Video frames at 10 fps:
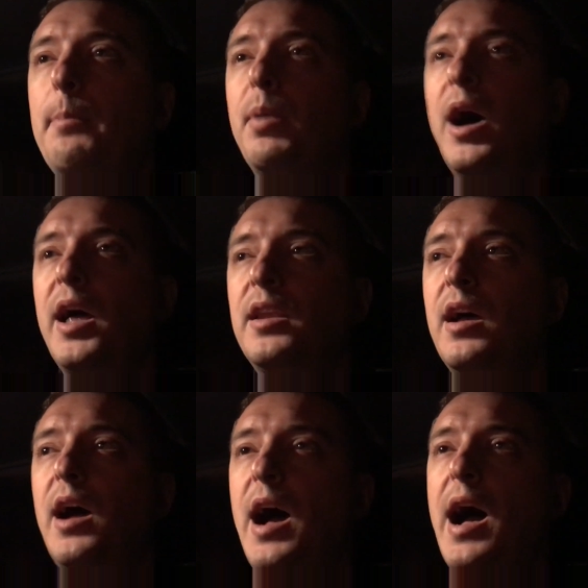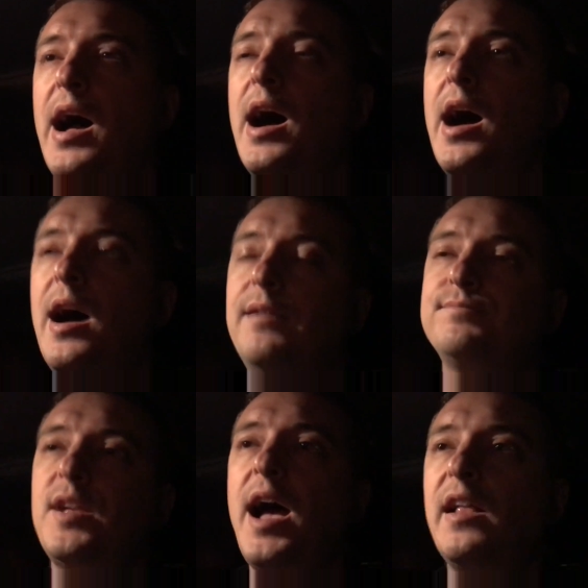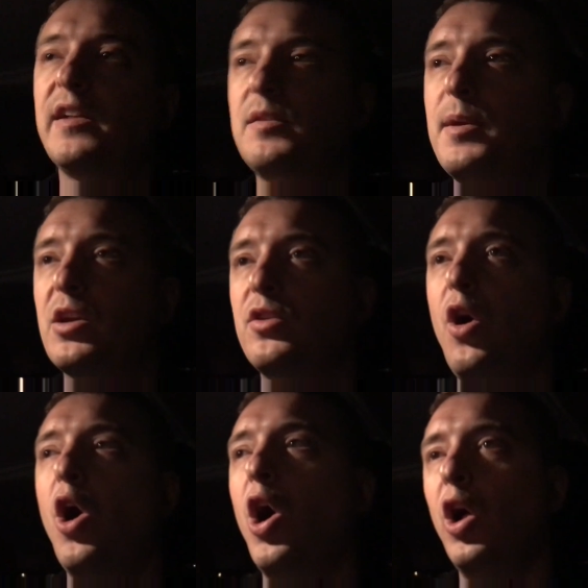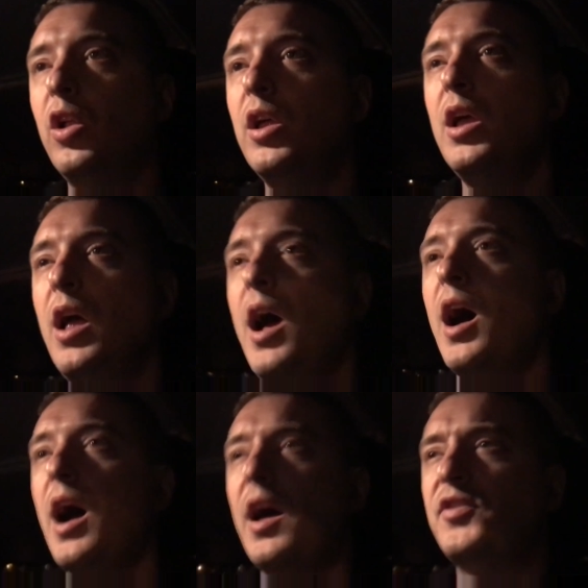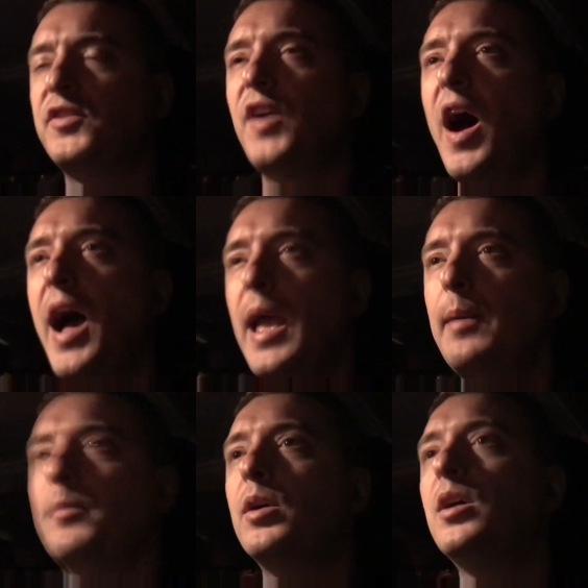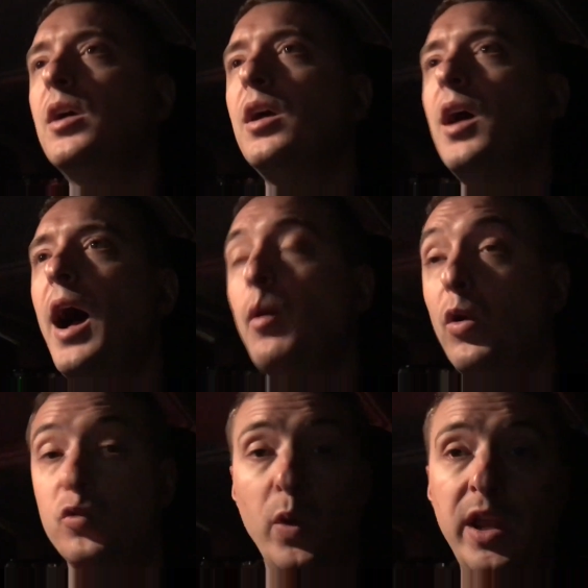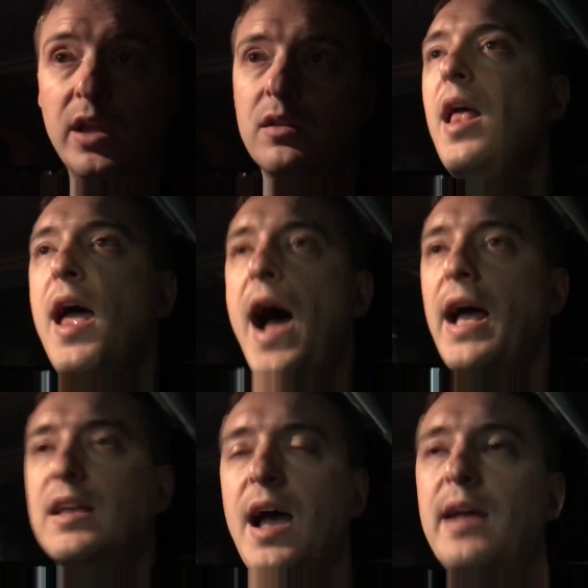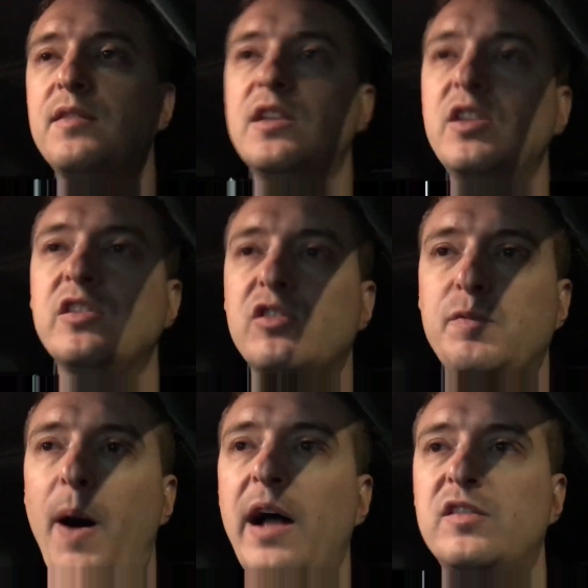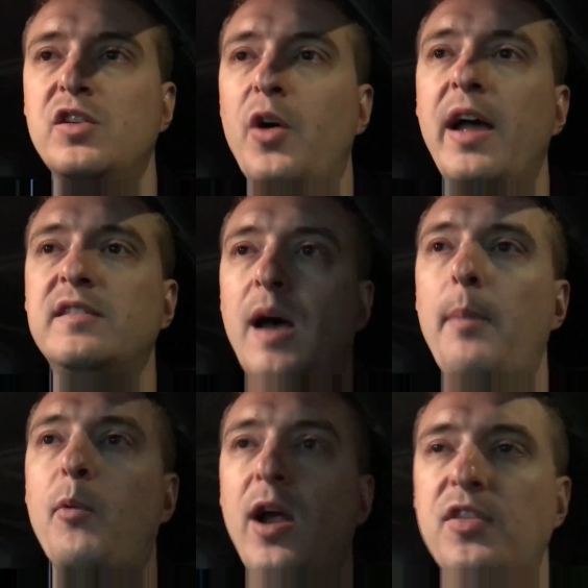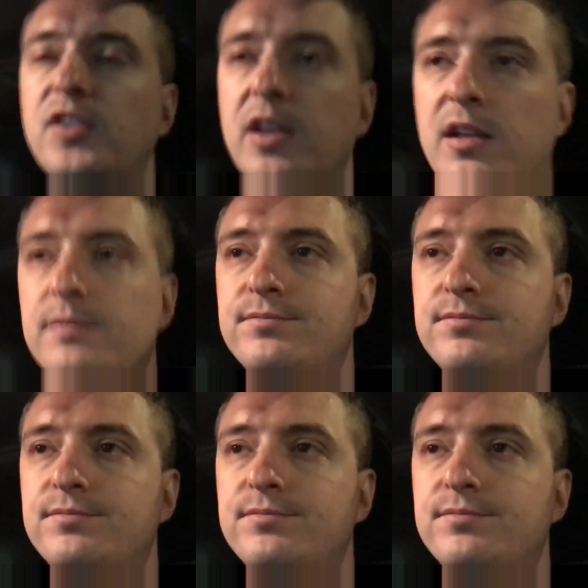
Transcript: But uh, I like to make a call. Uh, at the time, I was winning. I, I, these are spots, you know, heads up, where I think